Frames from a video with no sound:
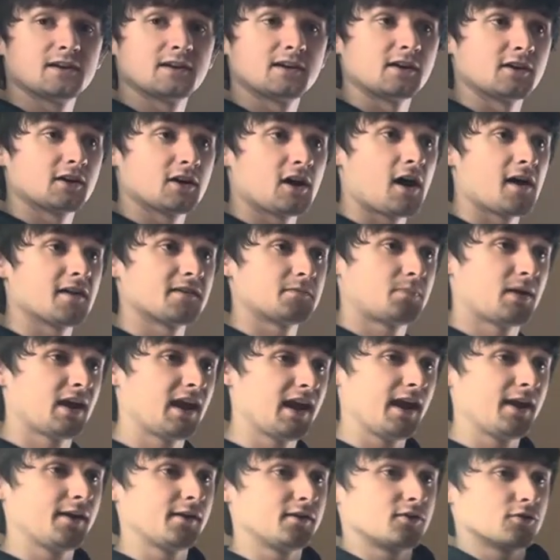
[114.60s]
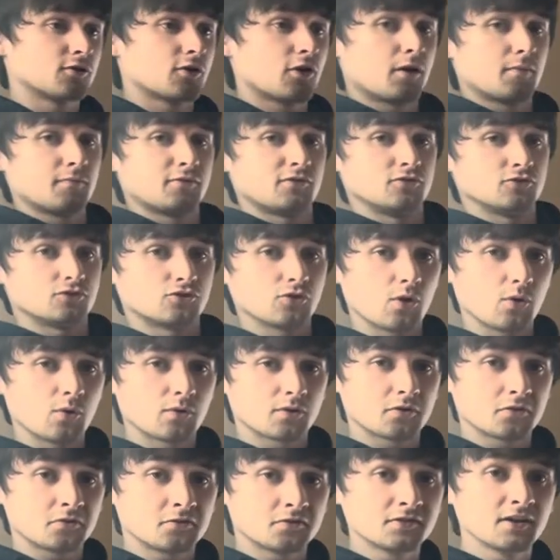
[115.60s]
can cause pain in your arms and
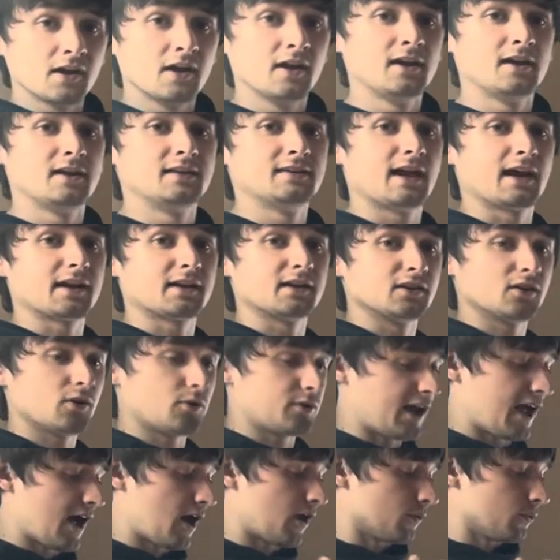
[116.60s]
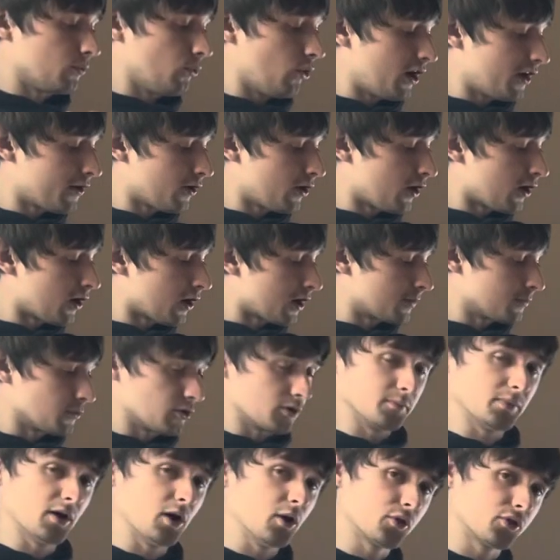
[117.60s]
shoulders. That can go down one arm
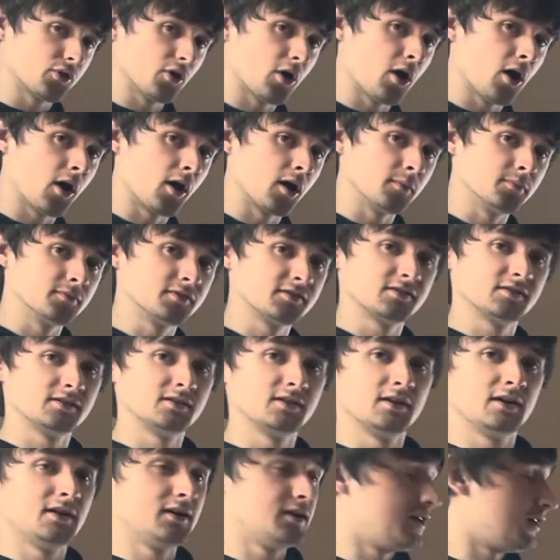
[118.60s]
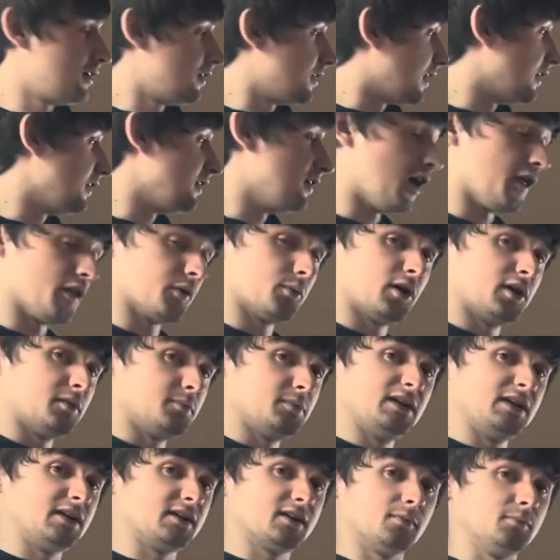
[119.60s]
or both arms, and the other
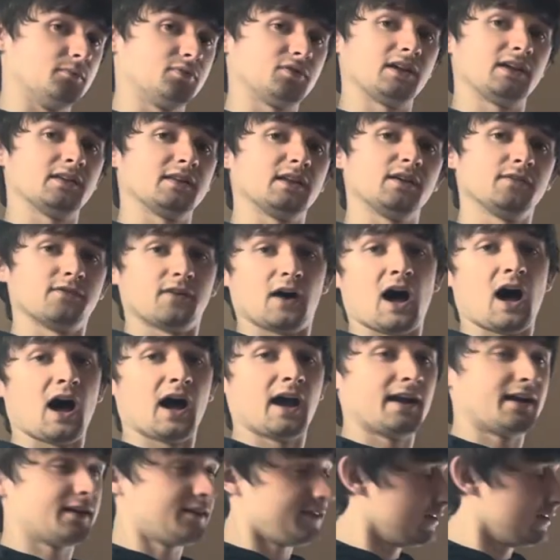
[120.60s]
one be completely fine.